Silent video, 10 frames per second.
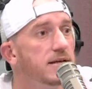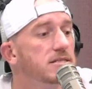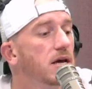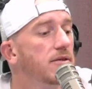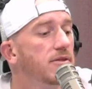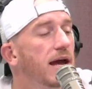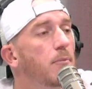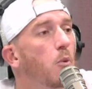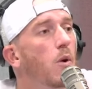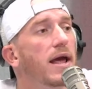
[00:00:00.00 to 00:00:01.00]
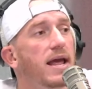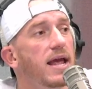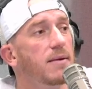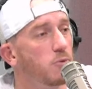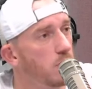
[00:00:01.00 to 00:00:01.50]
suddenly I'm
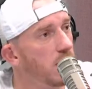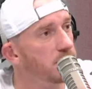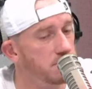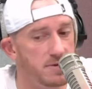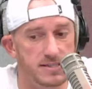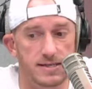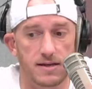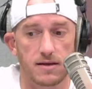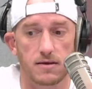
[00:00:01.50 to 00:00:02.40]
way more optimistic.